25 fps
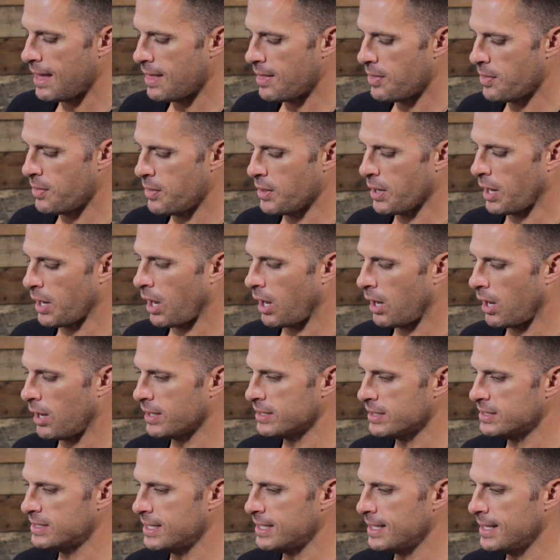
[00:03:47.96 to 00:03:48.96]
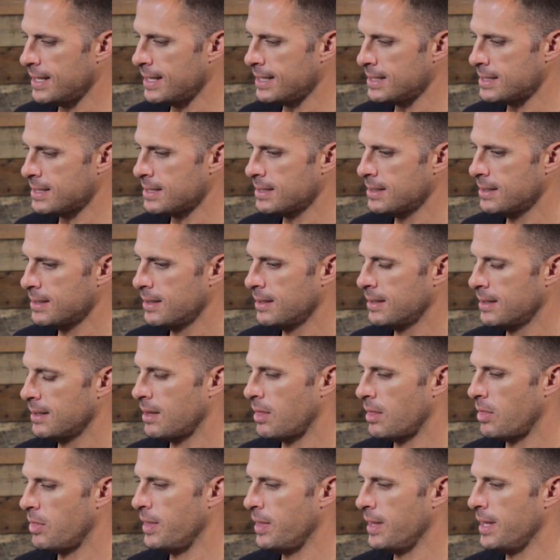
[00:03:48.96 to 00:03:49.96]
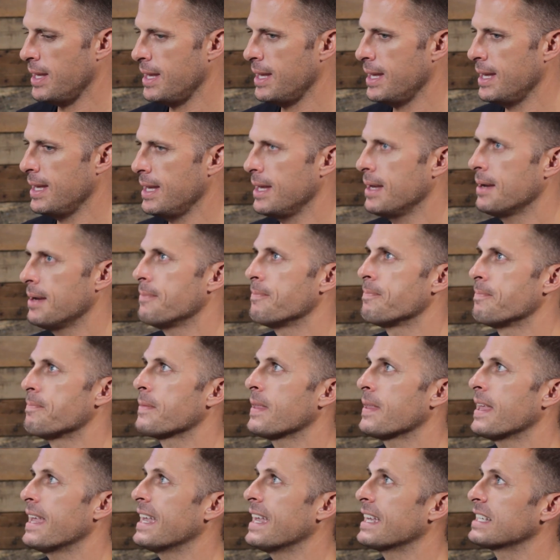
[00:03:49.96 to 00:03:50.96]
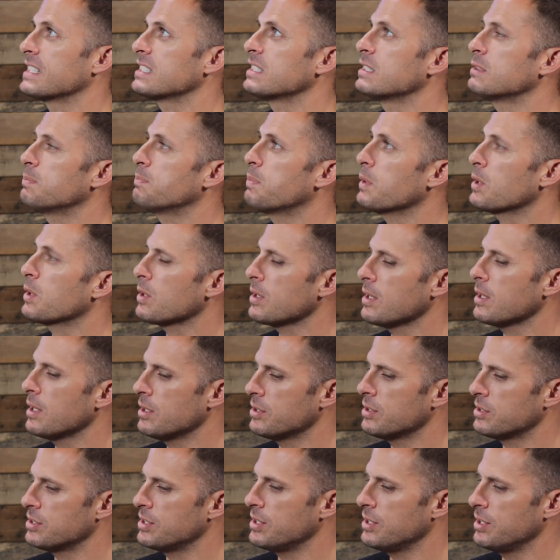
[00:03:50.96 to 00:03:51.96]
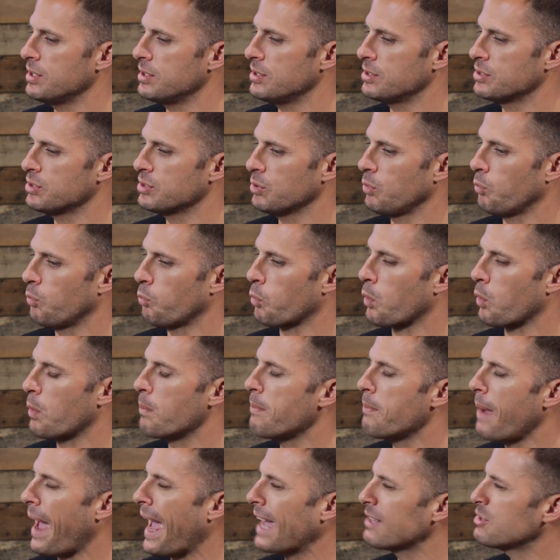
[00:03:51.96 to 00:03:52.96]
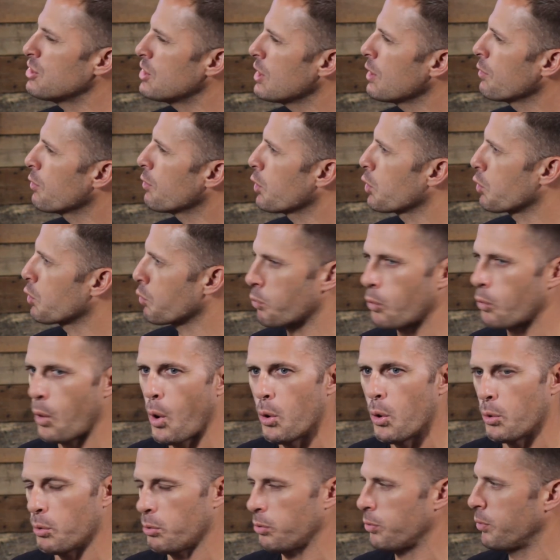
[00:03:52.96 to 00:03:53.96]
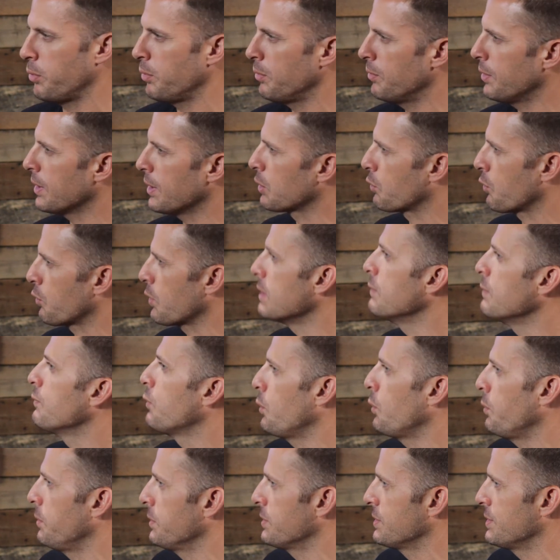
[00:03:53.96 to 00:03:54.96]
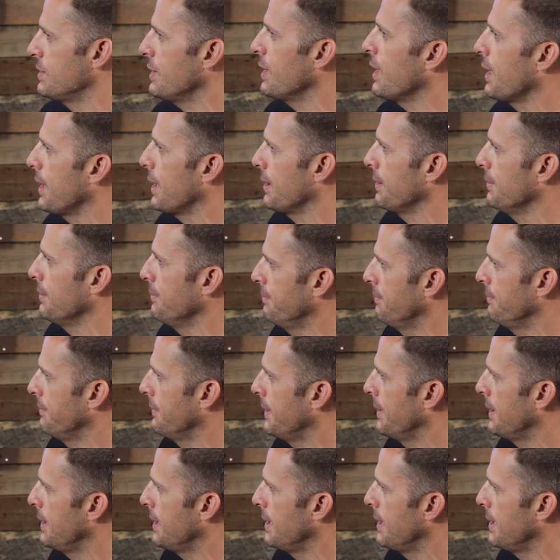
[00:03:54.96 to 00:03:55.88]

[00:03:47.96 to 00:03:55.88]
the content, the experiences were matching the growth that Greenville was seeing. Yeah.